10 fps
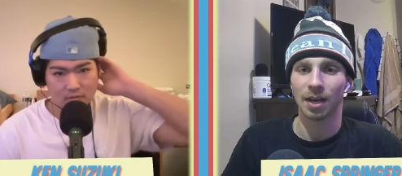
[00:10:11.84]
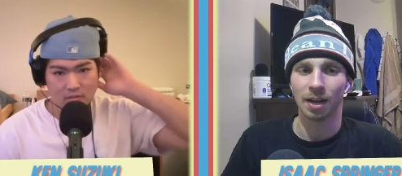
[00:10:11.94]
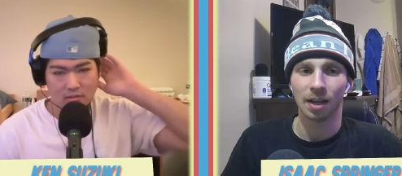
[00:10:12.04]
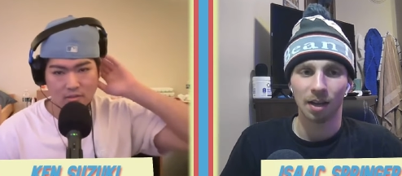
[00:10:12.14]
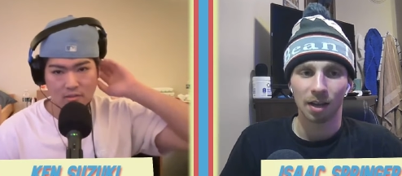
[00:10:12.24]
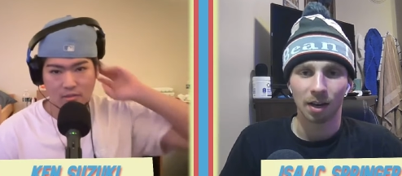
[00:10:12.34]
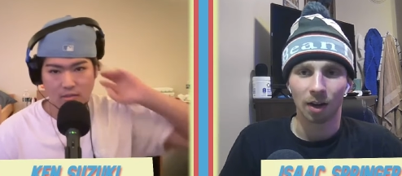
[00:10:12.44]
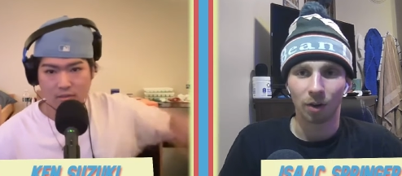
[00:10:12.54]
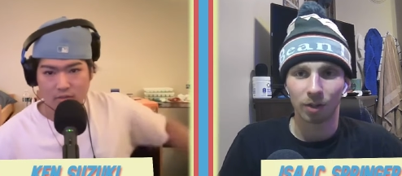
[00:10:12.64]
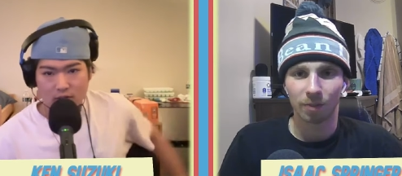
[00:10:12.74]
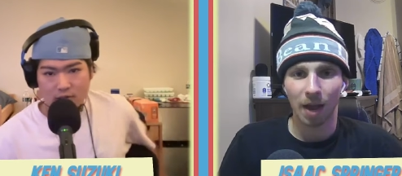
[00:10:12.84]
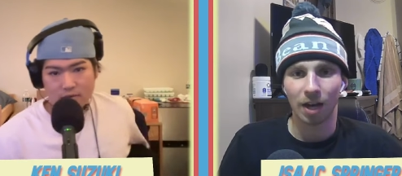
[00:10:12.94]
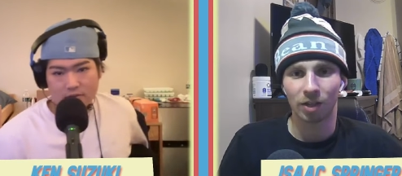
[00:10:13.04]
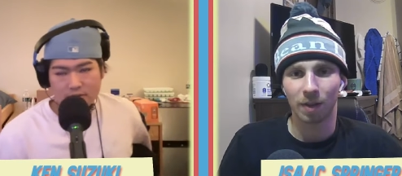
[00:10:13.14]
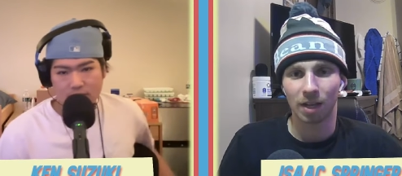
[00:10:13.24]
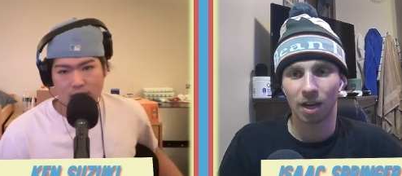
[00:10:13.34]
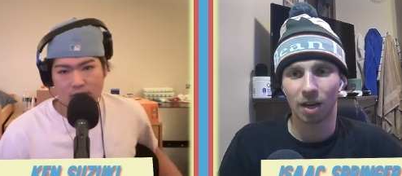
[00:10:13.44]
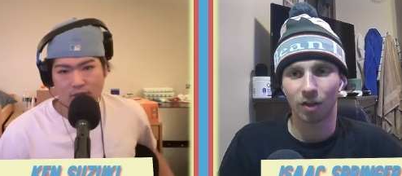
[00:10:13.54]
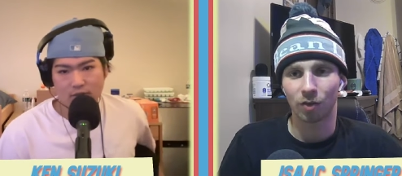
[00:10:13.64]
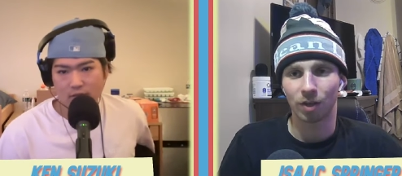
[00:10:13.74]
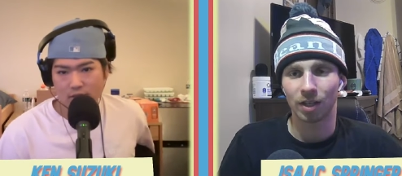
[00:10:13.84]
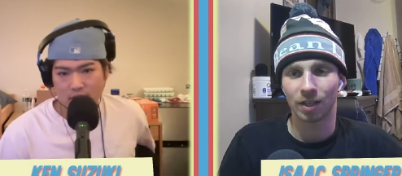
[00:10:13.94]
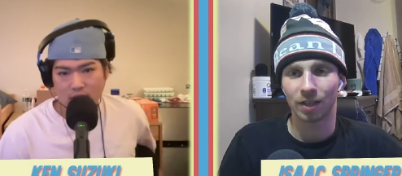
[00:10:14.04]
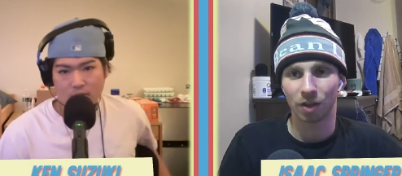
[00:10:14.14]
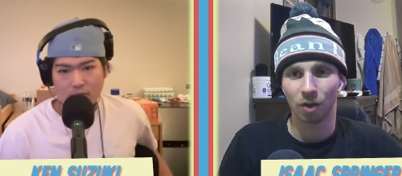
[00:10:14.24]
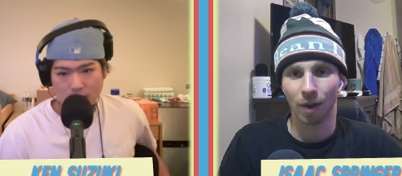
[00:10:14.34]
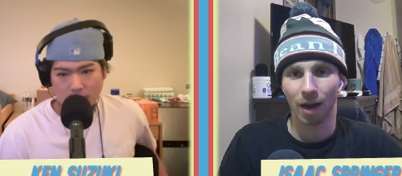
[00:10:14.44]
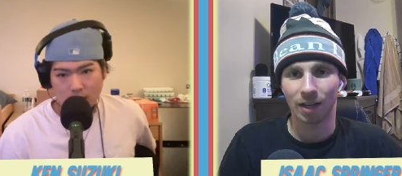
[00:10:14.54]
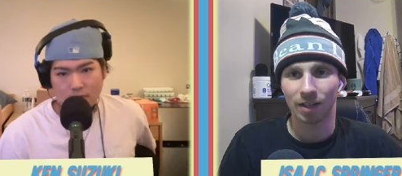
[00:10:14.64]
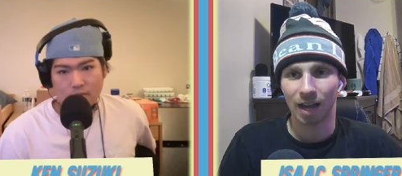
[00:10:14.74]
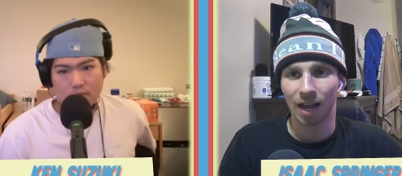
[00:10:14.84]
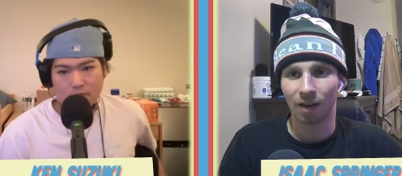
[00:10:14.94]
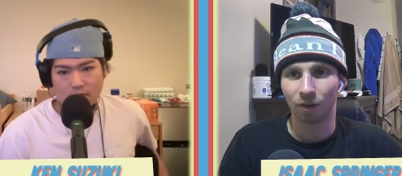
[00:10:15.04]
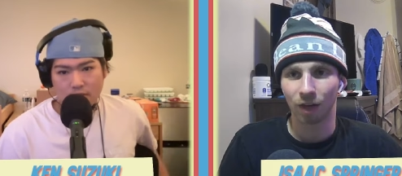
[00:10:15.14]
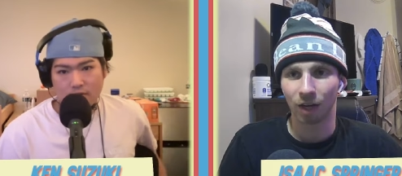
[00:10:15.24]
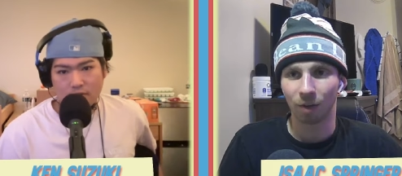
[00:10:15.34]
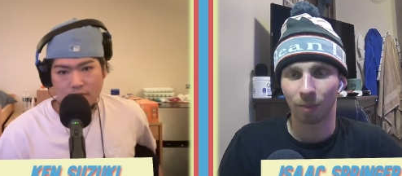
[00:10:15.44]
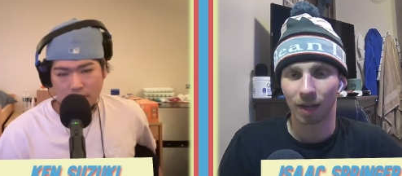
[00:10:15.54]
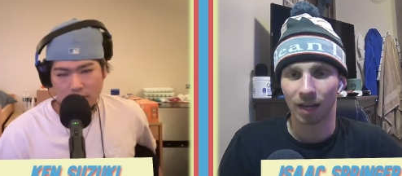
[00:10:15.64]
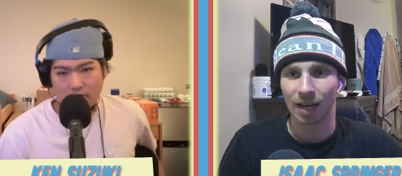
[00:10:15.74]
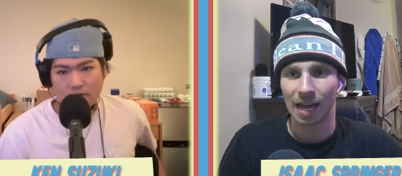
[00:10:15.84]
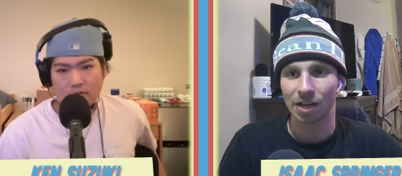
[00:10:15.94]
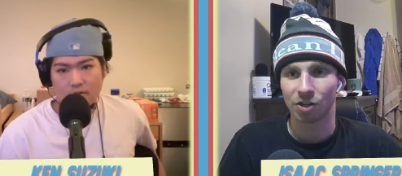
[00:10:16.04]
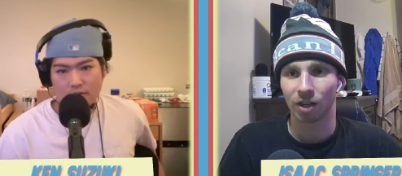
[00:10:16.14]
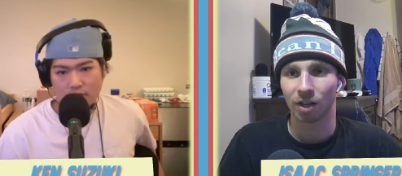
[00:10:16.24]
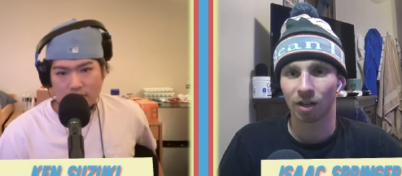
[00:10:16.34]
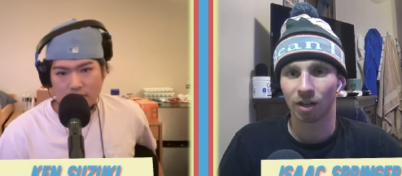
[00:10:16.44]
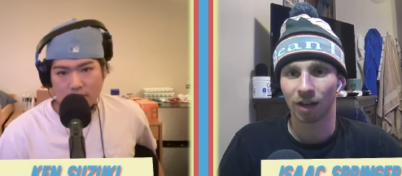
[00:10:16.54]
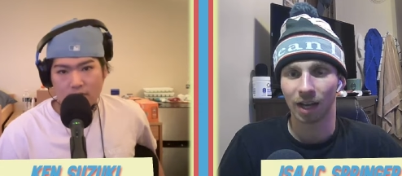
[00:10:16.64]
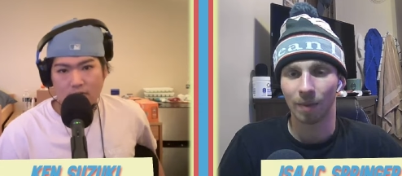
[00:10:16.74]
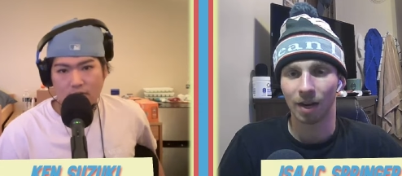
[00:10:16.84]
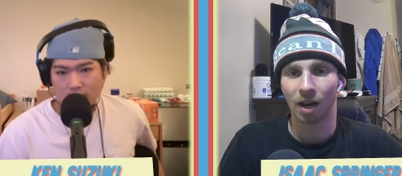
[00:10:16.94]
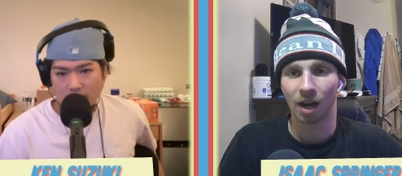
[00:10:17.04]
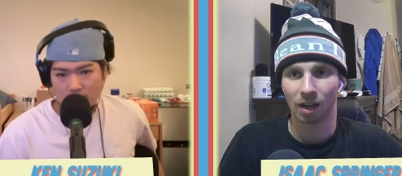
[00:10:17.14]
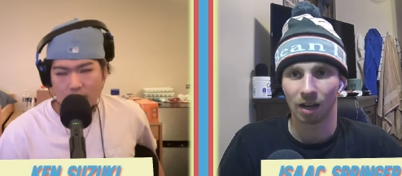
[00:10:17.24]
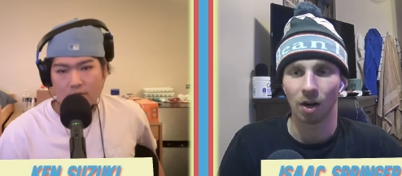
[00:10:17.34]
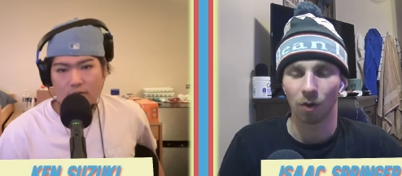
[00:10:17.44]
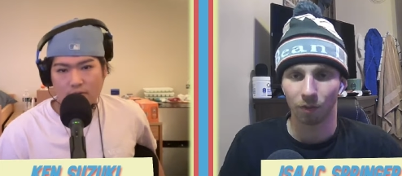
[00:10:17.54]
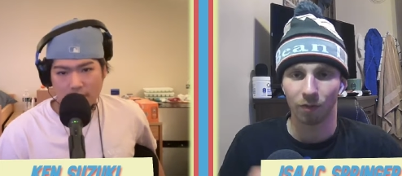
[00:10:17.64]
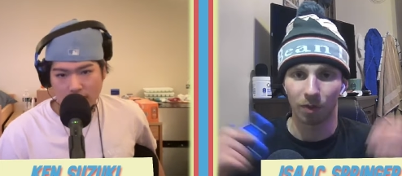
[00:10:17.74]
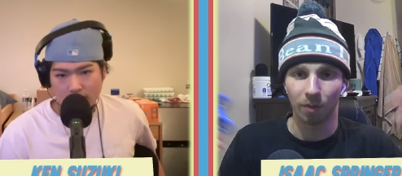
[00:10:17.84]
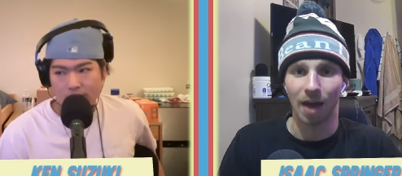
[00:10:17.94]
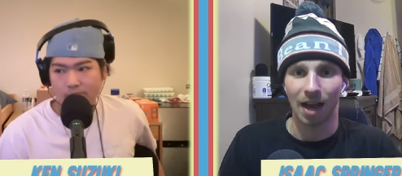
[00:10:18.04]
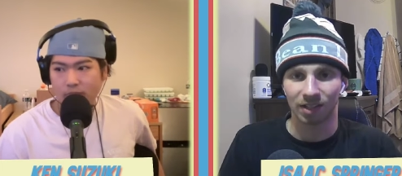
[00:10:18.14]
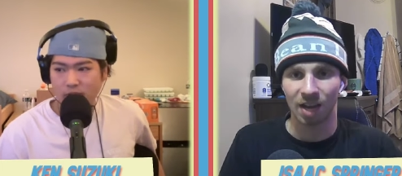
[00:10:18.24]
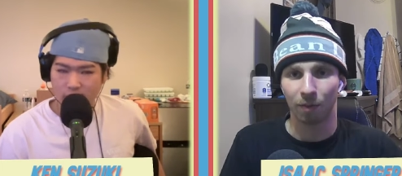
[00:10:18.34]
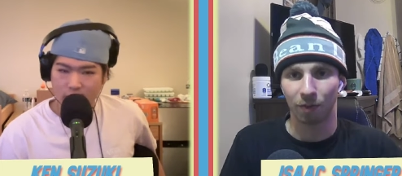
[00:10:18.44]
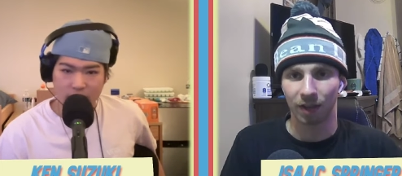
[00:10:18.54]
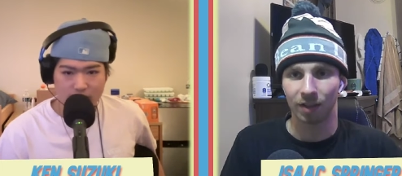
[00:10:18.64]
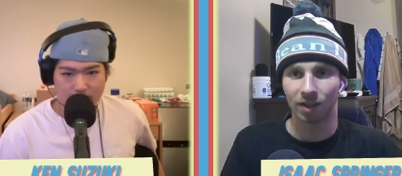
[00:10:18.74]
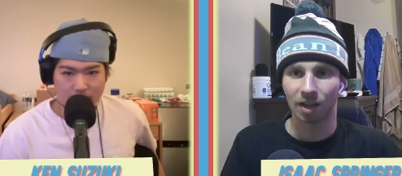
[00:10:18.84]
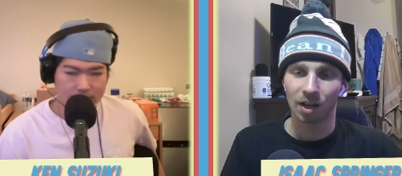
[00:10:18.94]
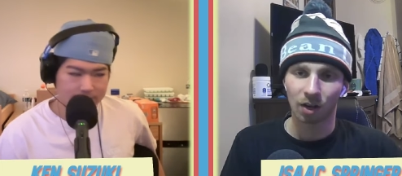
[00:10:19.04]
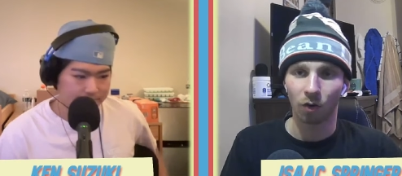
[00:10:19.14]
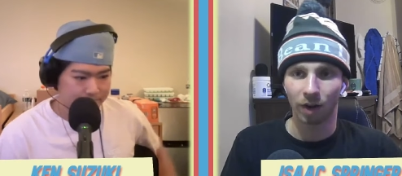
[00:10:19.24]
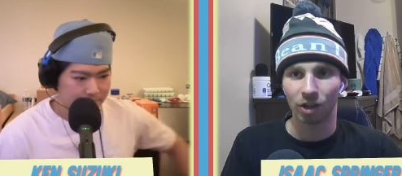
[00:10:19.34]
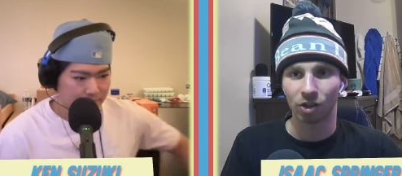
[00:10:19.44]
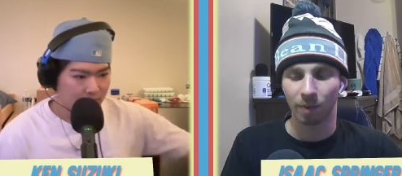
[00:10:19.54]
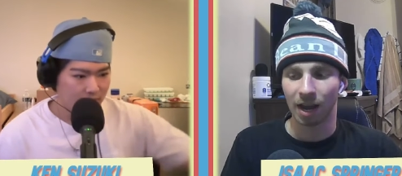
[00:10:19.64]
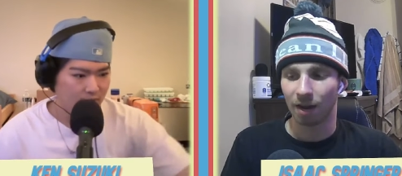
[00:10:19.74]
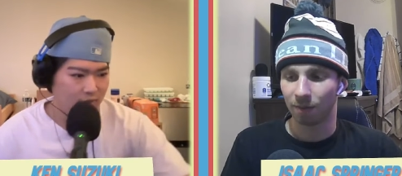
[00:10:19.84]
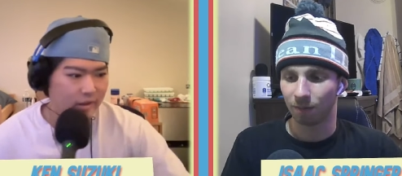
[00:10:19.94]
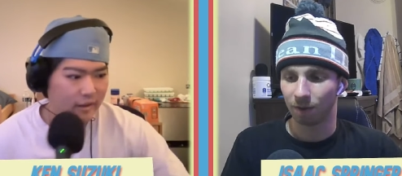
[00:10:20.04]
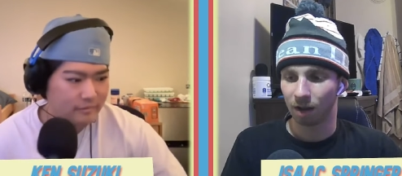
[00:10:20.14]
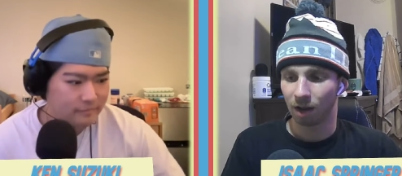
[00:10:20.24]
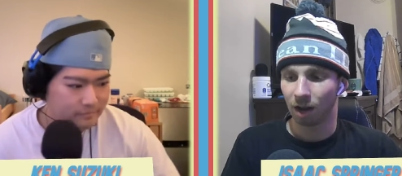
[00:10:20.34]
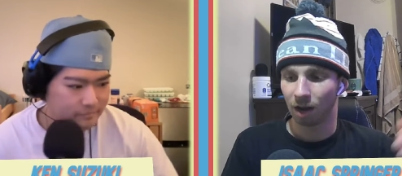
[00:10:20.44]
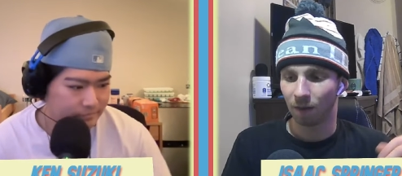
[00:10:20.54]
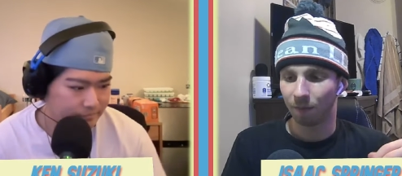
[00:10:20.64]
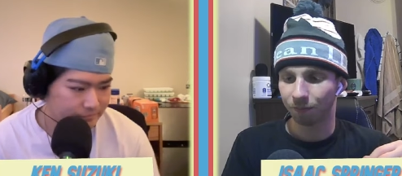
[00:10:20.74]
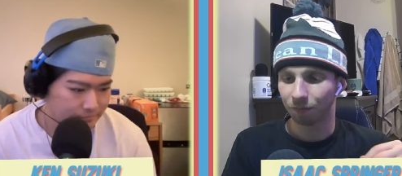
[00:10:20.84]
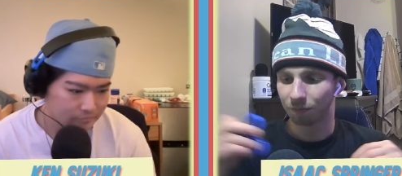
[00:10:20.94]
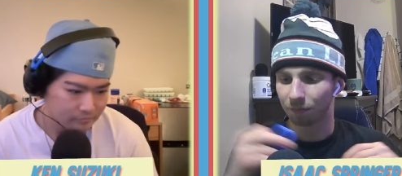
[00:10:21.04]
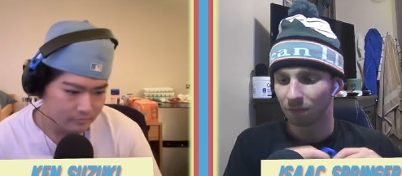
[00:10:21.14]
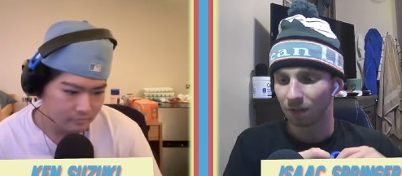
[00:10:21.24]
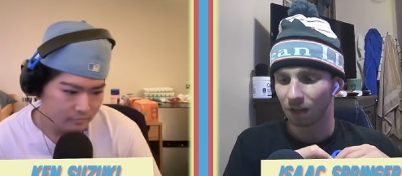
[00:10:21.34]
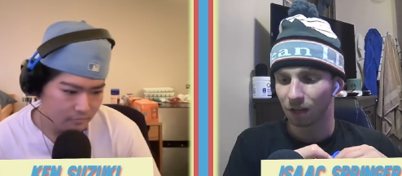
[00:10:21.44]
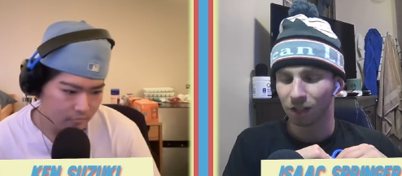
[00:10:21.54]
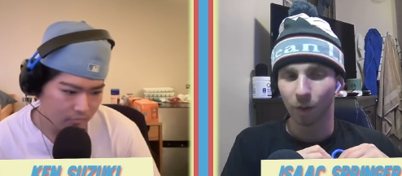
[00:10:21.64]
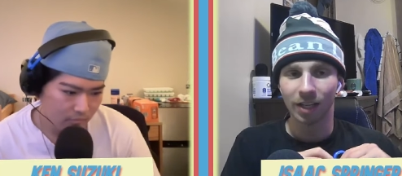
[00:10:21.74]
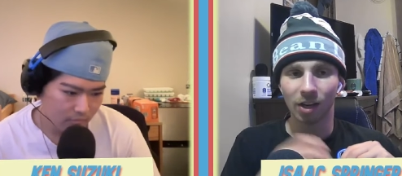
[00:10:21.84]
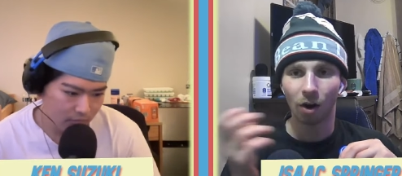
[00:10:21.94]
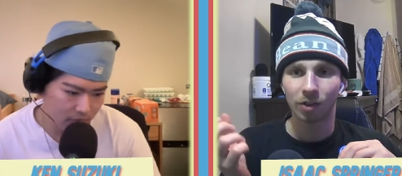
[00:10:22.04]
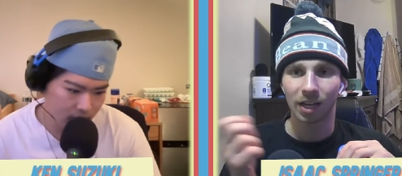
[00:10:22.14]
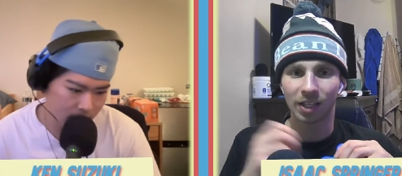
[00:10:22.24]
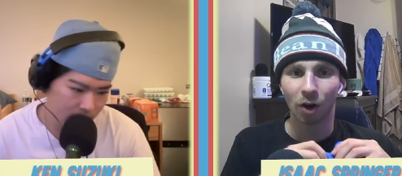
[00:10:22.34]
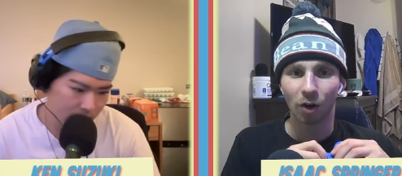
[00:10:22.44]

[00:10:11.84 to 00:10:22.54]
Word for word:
Speaker 1: in you know Spanish speaking countries, the U.S. and a little bit in Asia. Like I mean, uh, you know, from the vast scheme Korea of things, Japan. Korea and Japan. Yeah. Um, so it's hard. to,